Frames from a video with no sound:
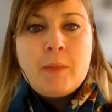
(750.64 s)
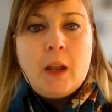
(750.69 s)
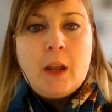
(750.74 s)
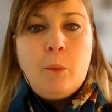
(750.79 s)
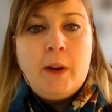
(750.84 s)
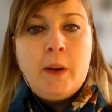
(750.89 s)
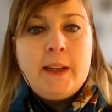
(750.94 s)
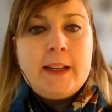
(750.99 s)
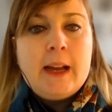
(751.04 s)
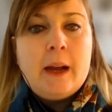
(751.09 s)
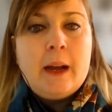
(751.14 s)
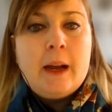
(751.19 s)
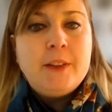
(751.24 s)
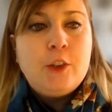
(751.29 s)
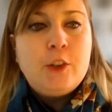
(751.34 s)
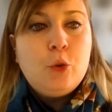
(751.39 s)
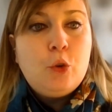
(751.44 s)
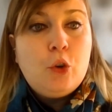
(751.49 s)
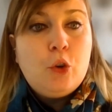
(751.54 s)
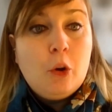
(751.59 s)
When it
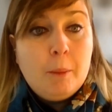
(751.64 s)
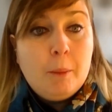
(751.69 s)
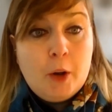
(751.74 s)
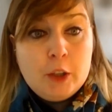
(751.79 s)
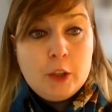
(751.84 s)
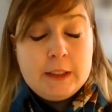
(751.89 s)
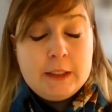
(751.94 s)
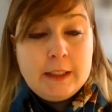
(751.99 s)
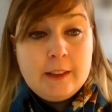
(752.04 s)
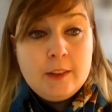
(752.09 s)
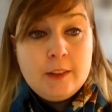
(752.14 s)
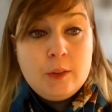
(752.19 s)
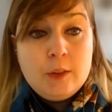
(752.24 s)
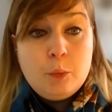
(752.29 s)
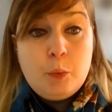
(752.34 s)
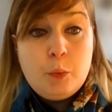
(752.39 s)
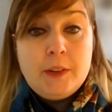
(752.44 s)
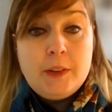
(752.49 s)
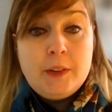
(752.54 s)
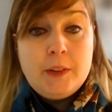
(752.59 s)
comes to commodities,
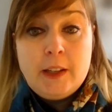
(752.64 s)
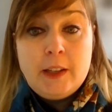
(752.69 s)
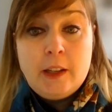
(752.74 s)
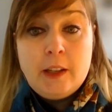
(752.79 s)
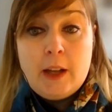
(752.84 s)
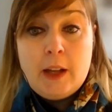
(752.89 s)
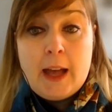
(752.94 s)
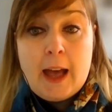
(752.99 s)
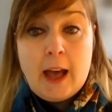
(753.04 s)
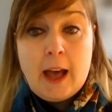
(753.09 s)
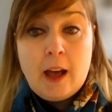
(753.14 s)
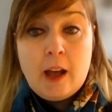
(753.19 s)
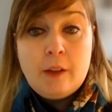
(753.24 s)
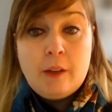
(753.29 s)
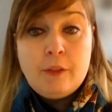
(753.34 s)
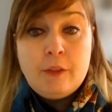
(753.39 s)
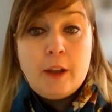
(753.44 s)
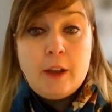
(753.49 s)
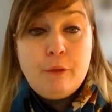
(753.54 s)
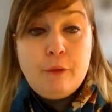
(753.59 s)
we still
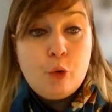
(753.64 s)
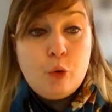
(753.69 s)
have a